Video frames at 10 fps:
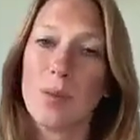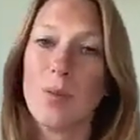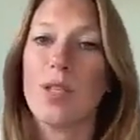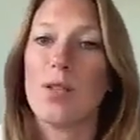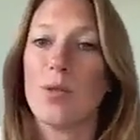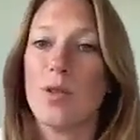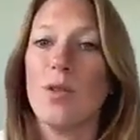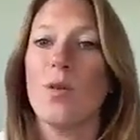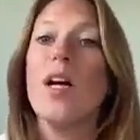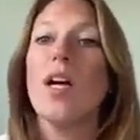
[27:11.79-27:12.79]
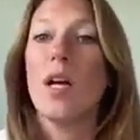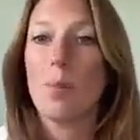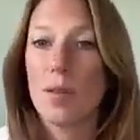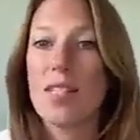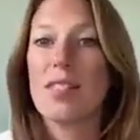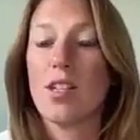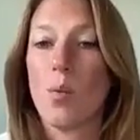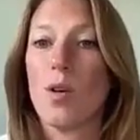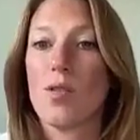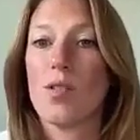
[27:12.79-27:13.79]
And when you do, please,
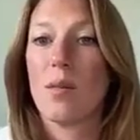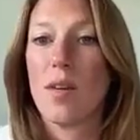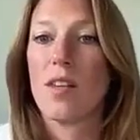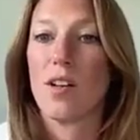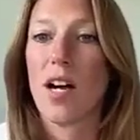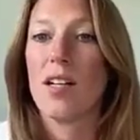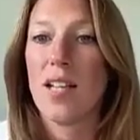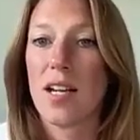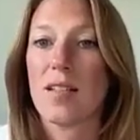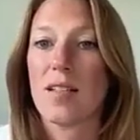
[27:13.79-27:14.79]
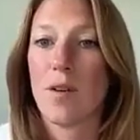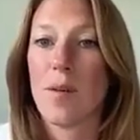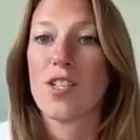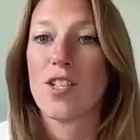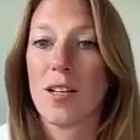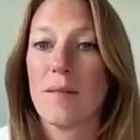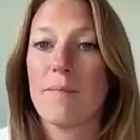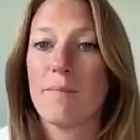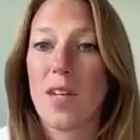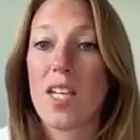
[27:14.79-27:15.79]
will you send me their contact information?
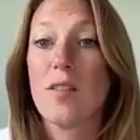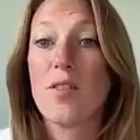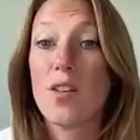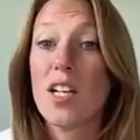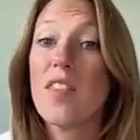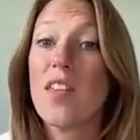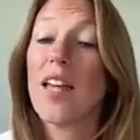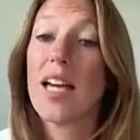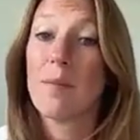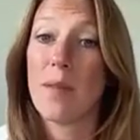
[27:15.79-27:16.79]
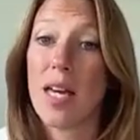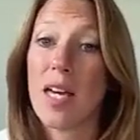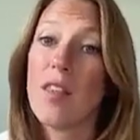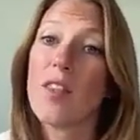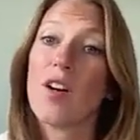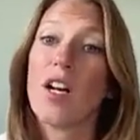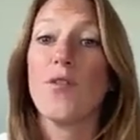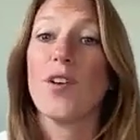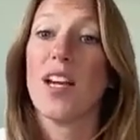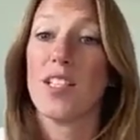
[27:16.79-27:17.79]
Because if they're anything like me, they're going
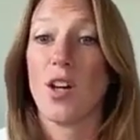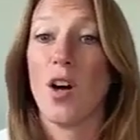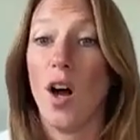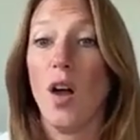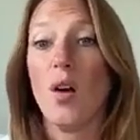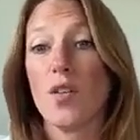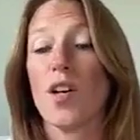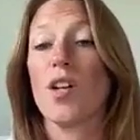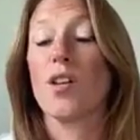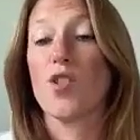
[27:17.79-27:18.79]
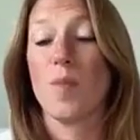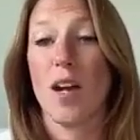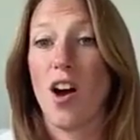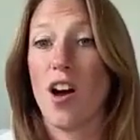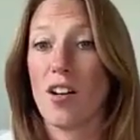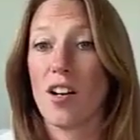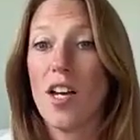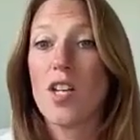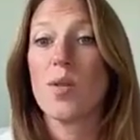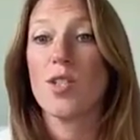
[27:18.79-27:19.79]
to forget to call or they're going to lose my card.
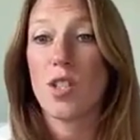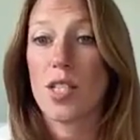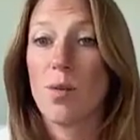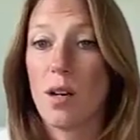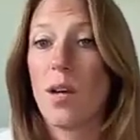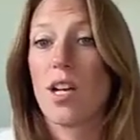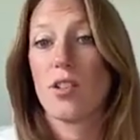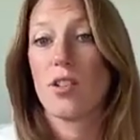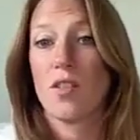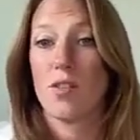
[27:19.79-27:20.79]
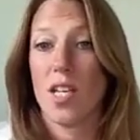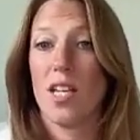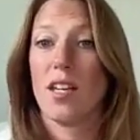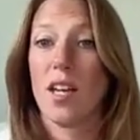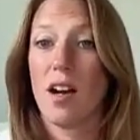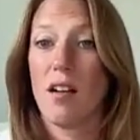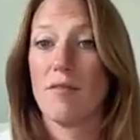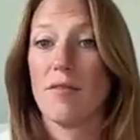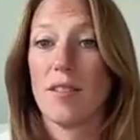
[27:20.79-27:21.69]
So I just want to make sure that they're taken care of.